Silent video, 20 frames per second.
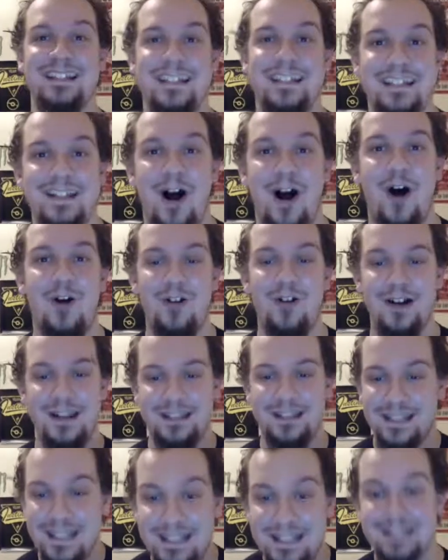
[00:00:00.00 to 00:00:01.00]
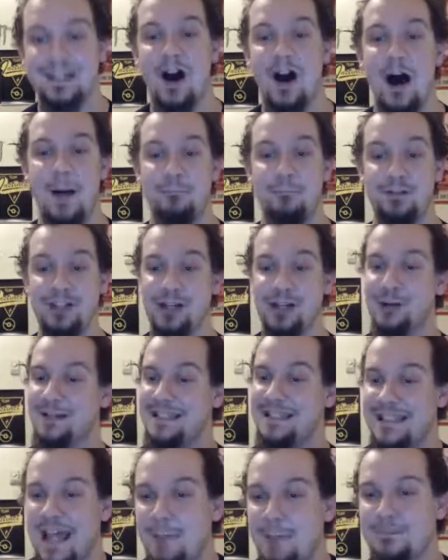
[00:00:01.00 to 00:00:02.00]
solid stop to
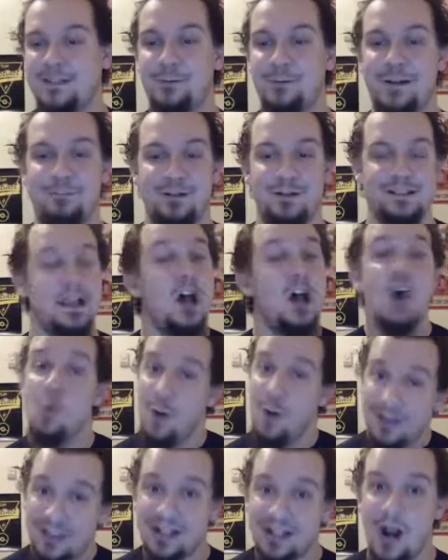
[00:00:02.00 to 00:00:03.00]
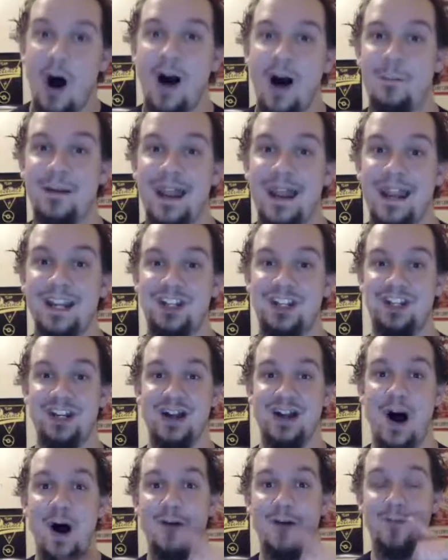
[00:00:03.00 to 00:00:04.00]
Seb Sweepers with the
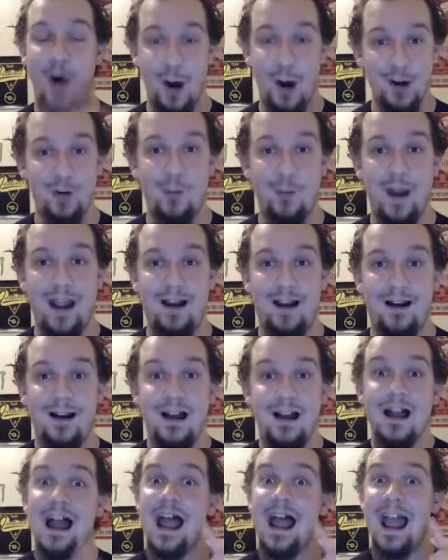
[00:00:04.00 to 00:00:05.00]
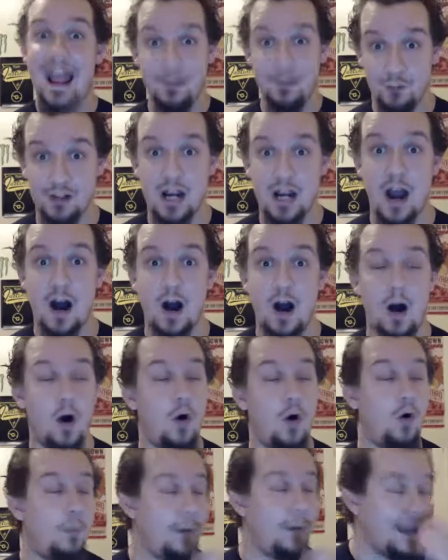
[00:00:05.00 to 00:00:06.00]
combination of Unaware and
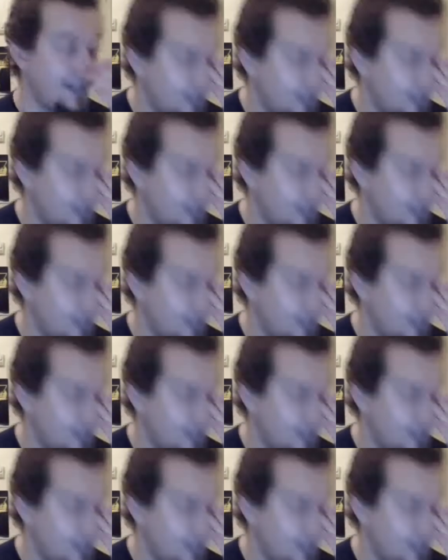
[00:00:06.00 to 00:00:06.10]
oh my